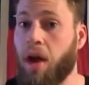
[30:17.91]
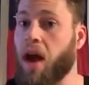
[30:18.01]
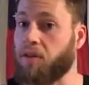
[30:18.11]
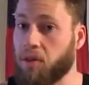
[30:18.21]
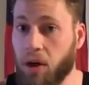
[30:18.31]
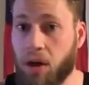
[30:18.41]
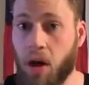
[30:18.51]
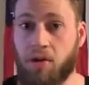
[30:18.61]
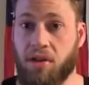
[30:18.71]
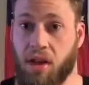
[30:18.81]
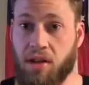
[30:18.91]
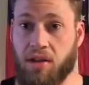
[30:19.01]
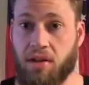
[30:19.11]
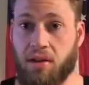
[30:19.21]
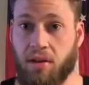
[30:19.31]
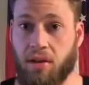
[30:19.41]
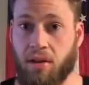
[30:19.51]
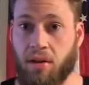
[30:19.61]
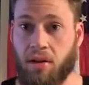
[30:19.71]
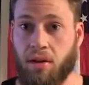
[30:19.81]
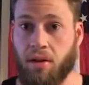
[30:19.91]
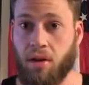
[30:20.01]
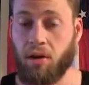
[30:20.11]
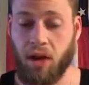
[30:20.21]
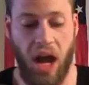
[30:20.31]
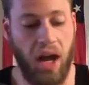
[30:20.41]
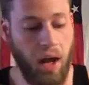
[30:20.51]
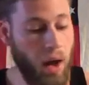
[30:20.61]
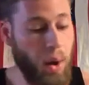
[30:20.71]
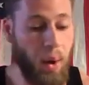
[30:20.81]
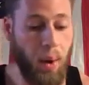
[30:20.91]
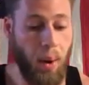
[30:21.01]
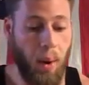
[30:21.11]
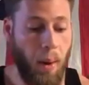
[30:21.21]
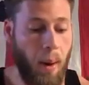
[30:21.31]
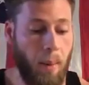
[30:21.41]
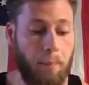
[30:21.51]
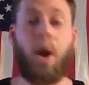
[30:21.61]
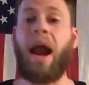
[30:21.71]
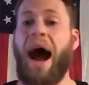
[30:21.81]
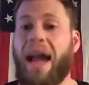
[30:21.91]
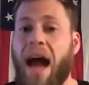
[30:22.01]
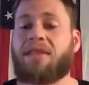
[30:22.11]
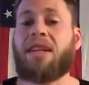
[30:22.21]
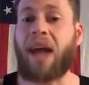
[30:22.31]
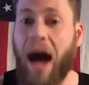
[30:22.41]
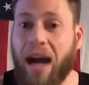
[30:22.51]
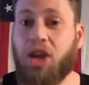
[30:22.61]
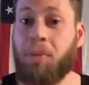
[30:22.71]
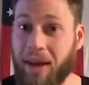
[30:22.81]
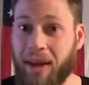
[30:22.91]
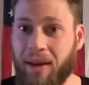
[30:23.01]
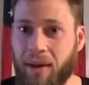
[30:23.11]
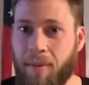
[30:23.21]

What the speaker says: Everyone knows this, okay? But I have to document it.